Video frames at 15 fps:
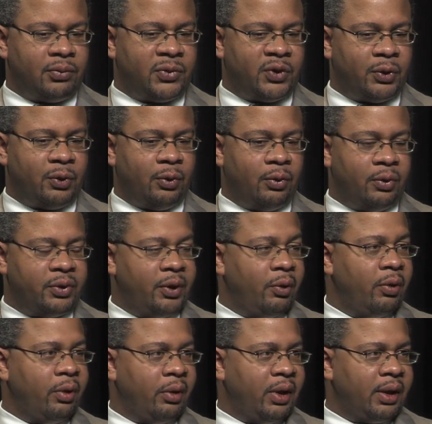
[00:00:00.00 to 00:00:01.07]
stools in
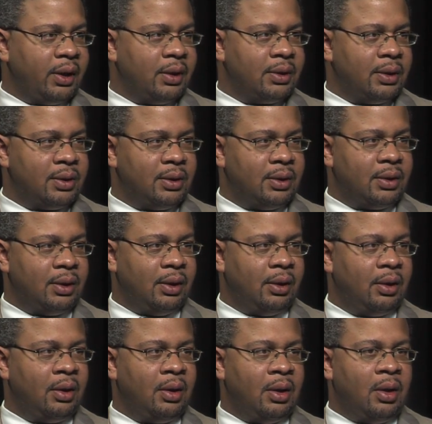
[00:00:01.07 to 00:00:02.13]
order, I guess I should say,
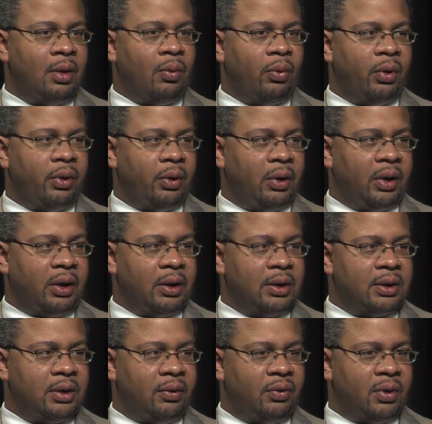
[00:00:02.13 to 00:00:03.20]
where you're looking to
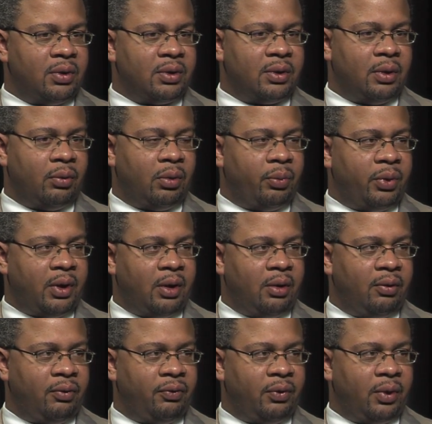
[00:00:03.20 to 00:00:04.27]
see if there's a
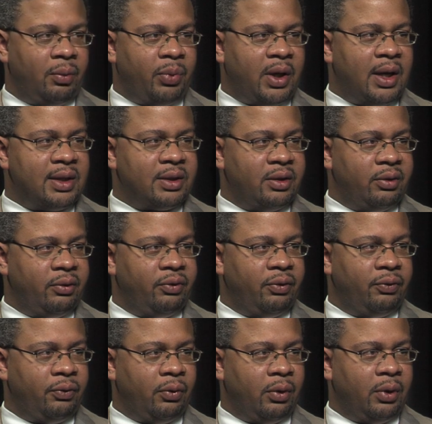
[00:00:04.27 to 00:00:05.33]
repetitive positive
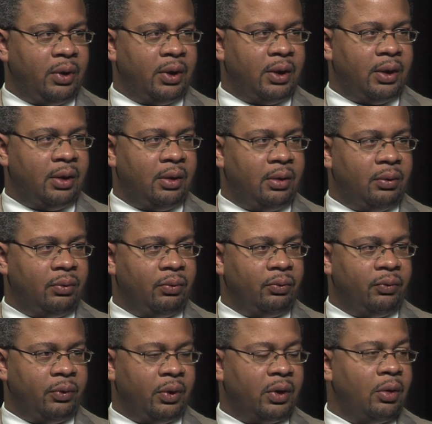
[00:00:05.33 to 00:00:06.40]
for
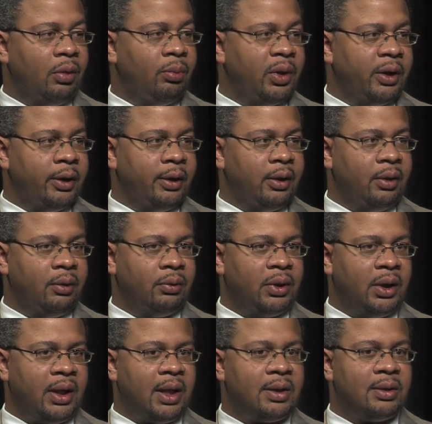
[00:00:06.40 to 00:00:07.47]
occult blood,
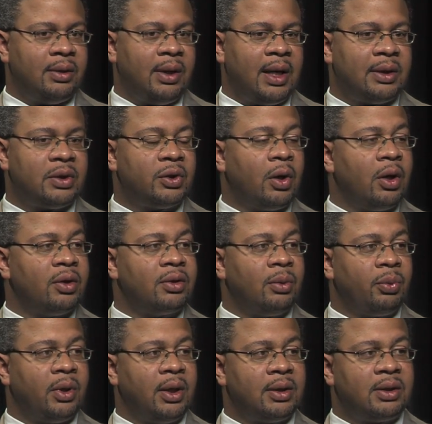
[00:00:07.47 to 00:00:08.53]
and that starts the
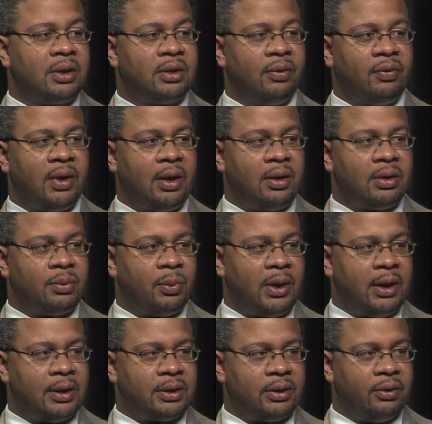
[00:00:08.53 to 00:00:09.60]
process. If that is
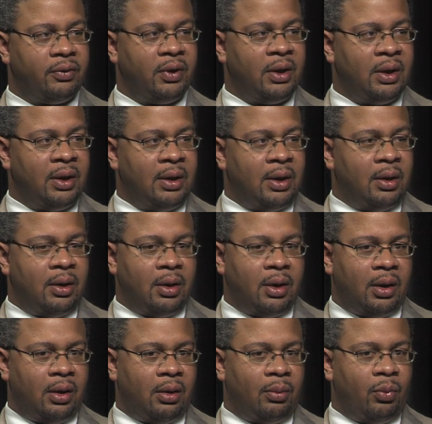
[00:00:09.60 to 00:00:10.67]
positive
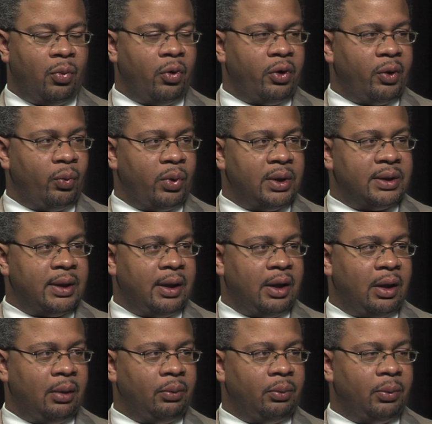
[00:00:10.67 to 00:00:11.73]
more than one
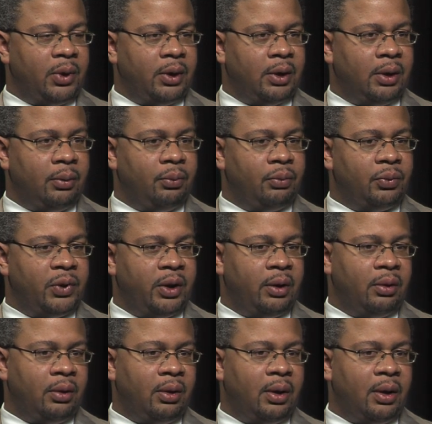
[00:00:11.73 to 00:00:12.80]
time,
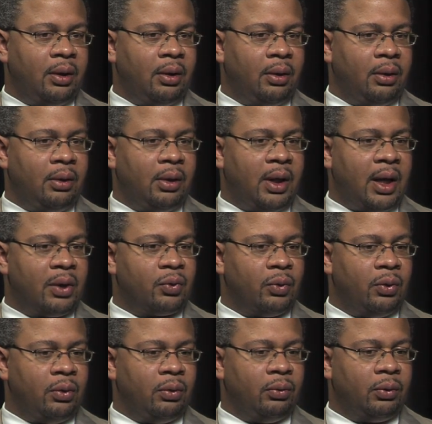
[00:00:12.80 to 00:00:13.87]
then the
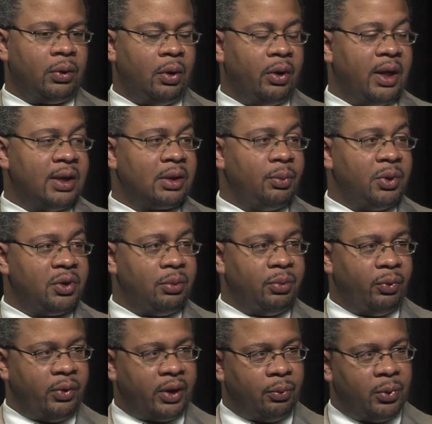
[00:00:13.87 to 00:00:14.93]
actual colonoscopy should
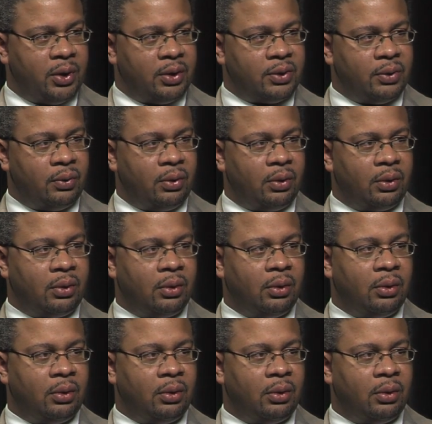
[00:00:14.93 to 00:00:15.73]
be recommended sooner.